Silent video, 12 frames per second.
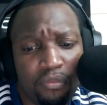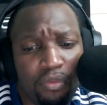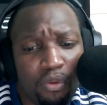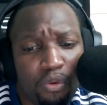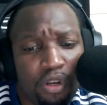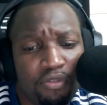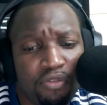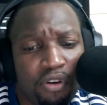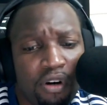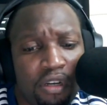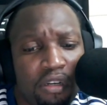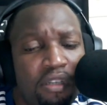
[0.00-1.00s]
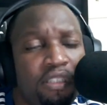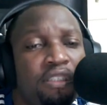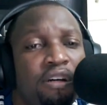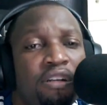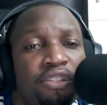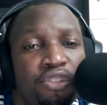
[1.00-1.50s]
would have gone on in
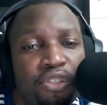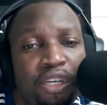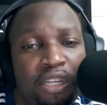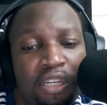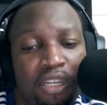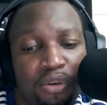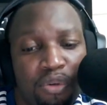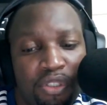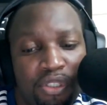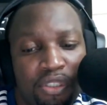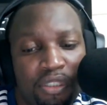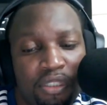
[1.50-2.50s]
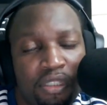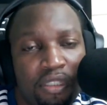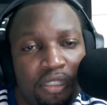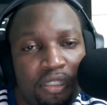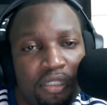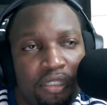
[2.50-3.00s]
Andre L.A. Lewis
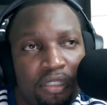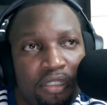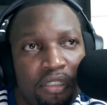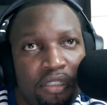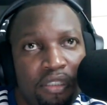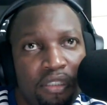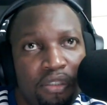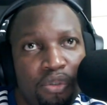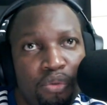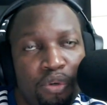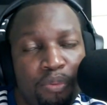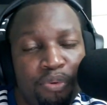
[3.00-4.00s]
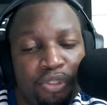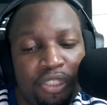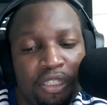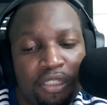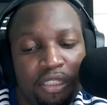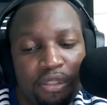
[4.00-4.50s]
to
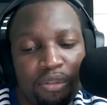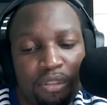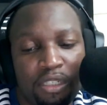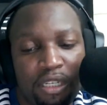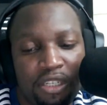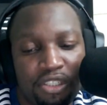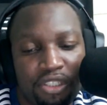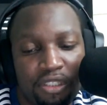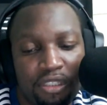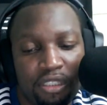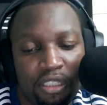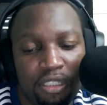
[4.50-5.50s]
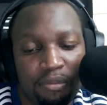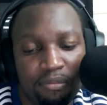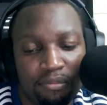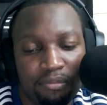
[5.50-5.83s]
represent, you know, the national team